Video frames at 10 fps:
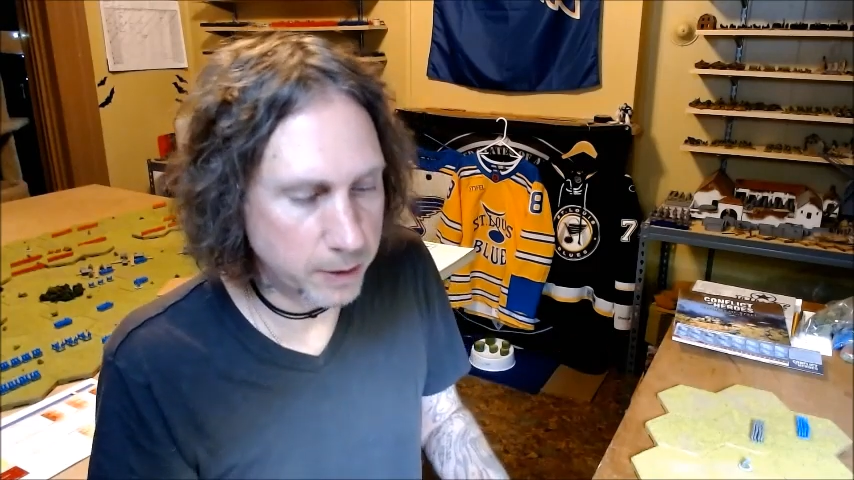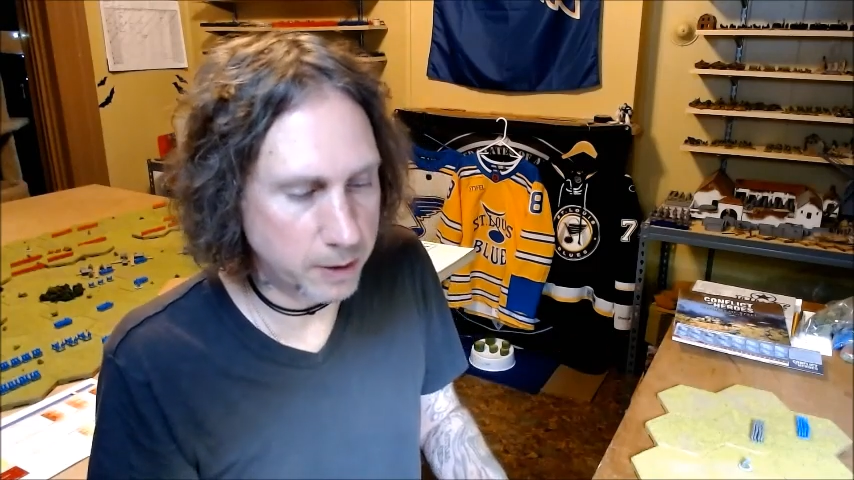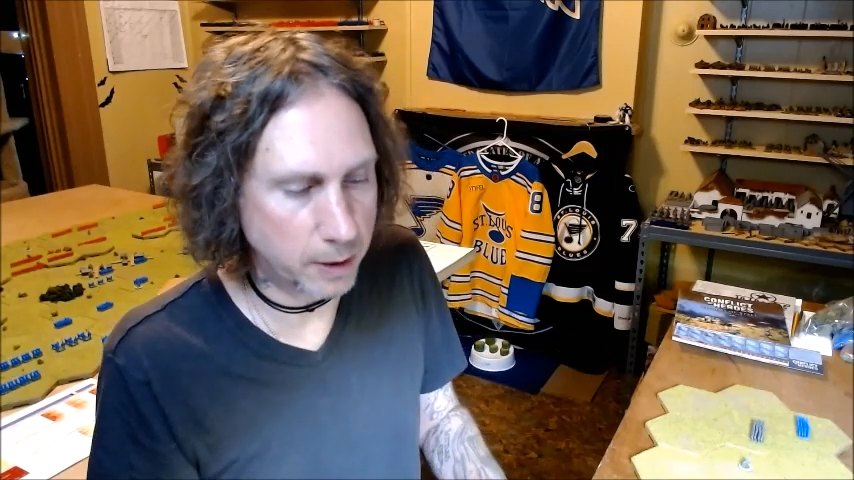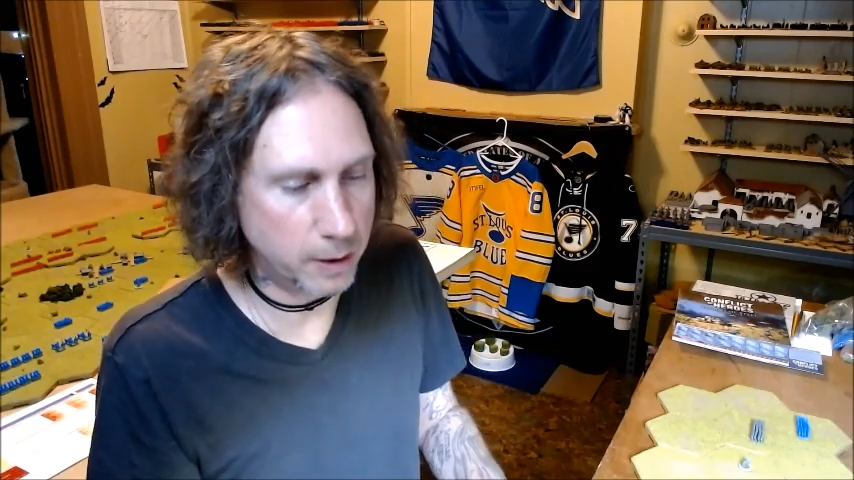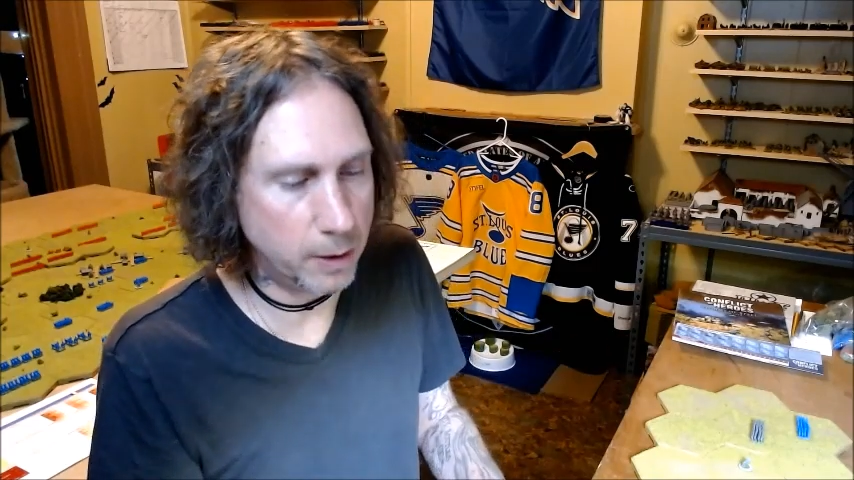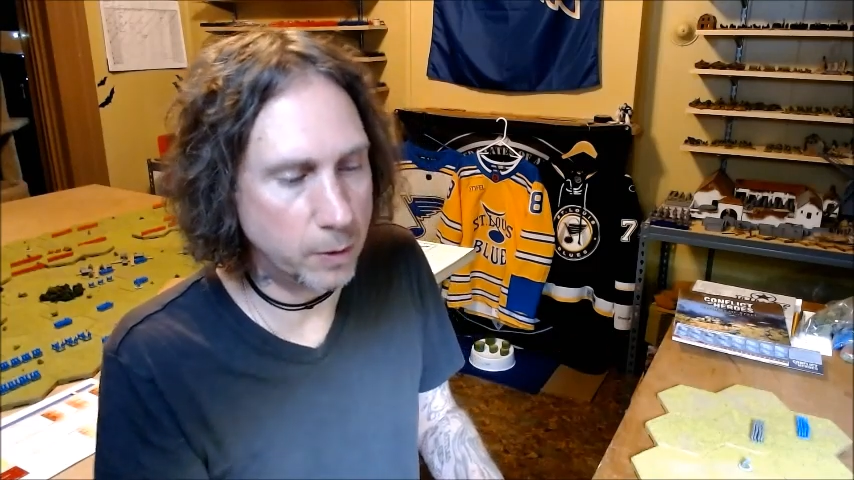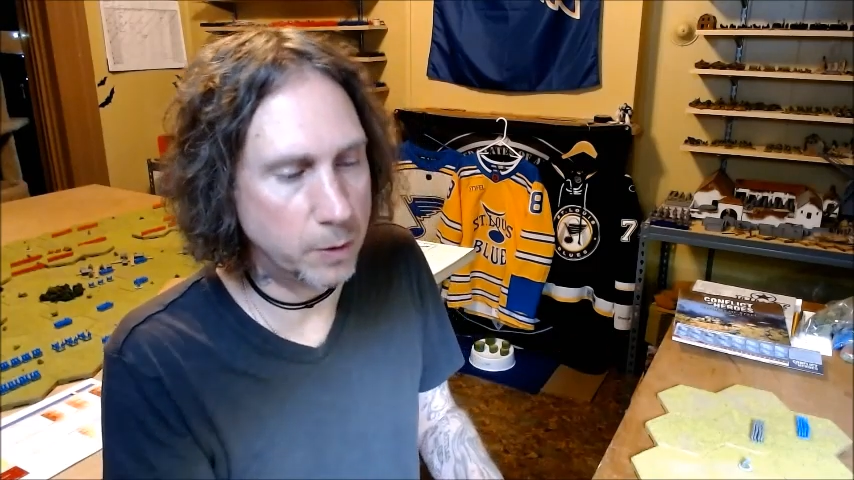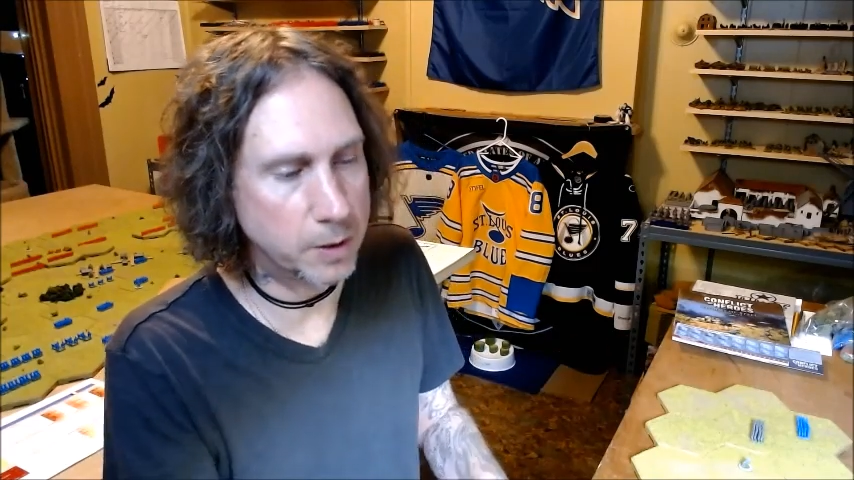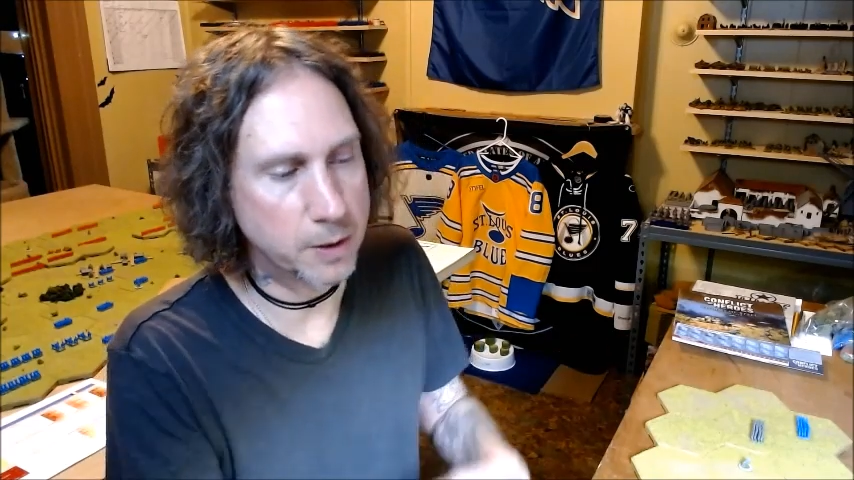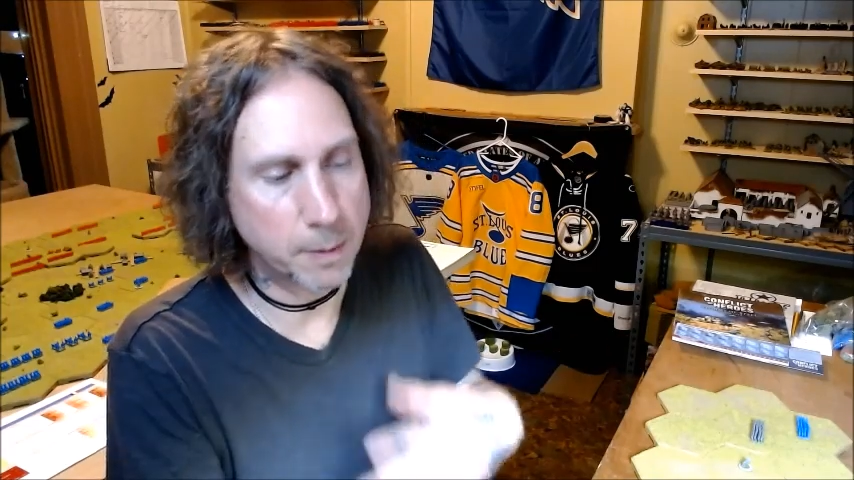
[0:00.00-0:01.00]
to
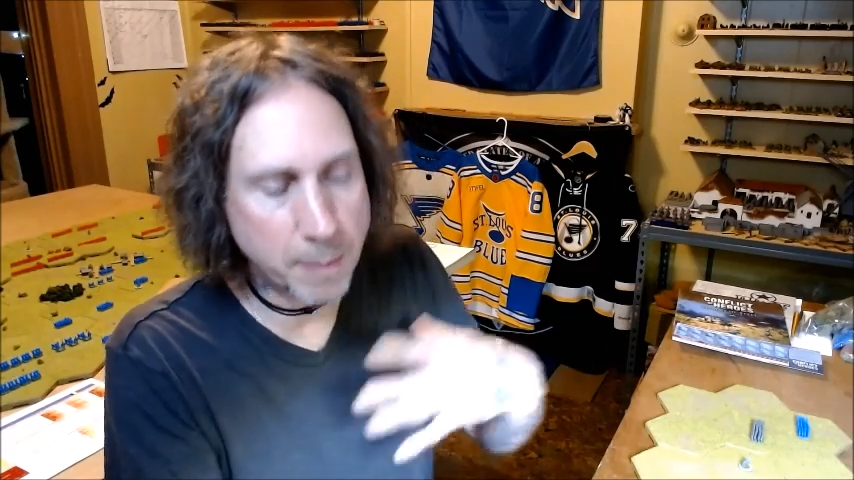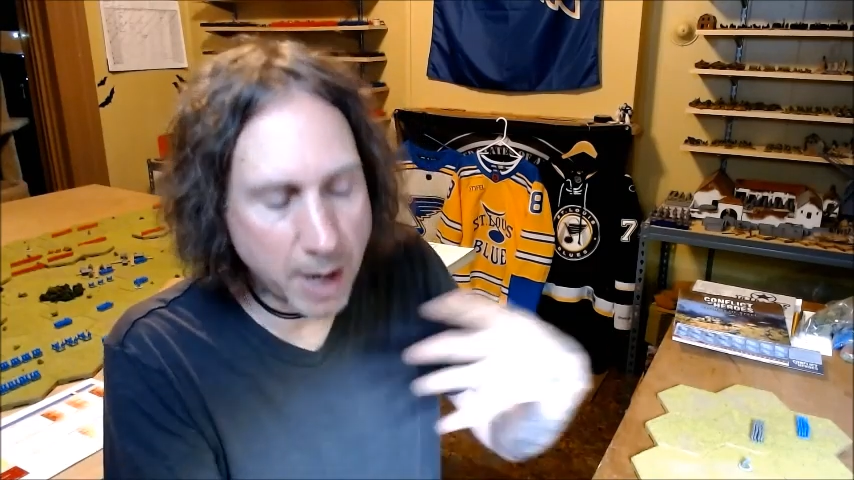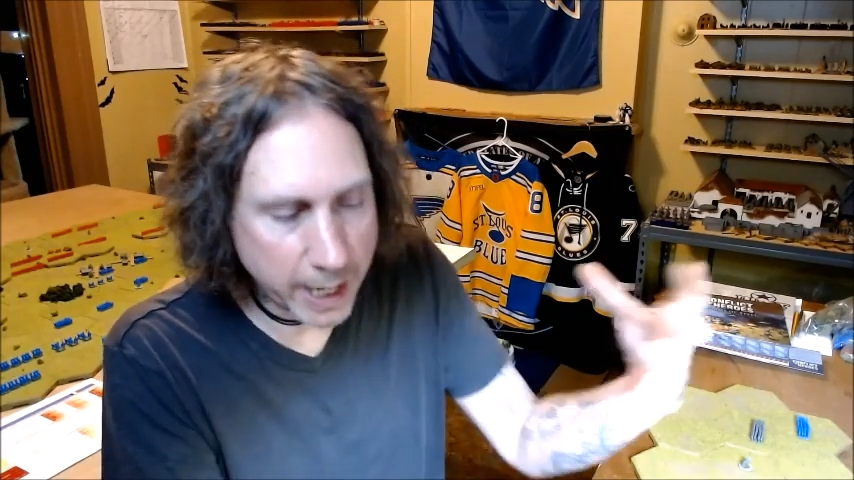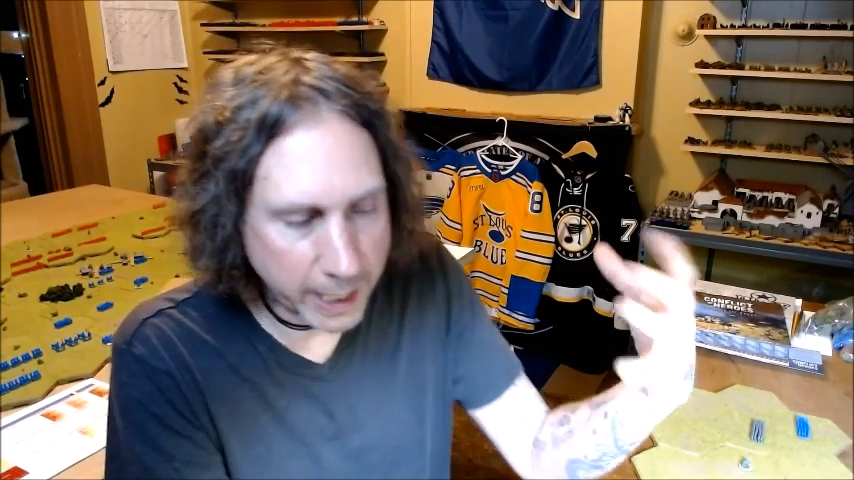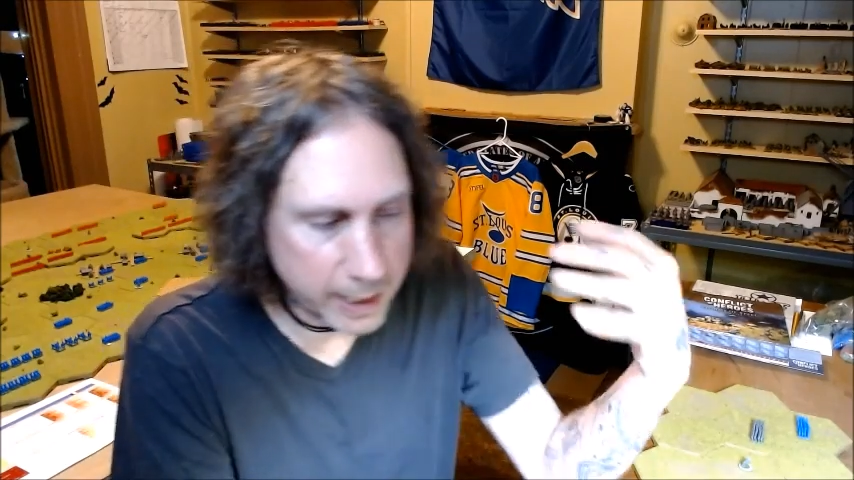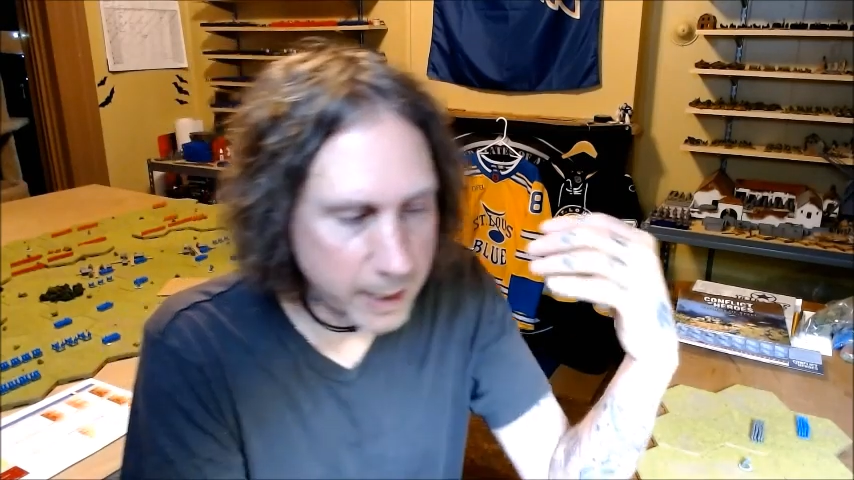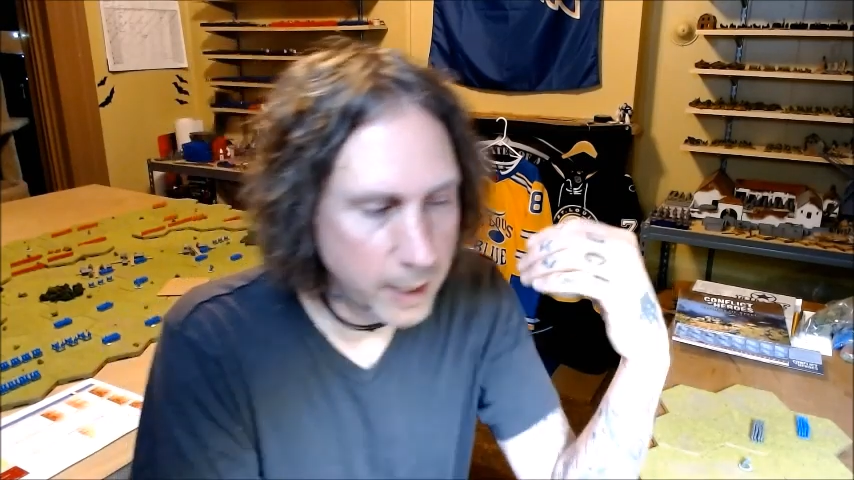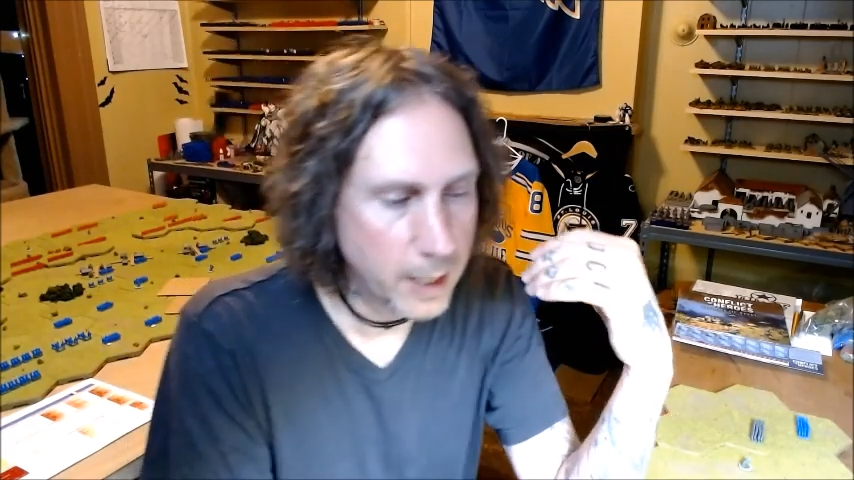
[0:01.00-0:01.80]
use to mine,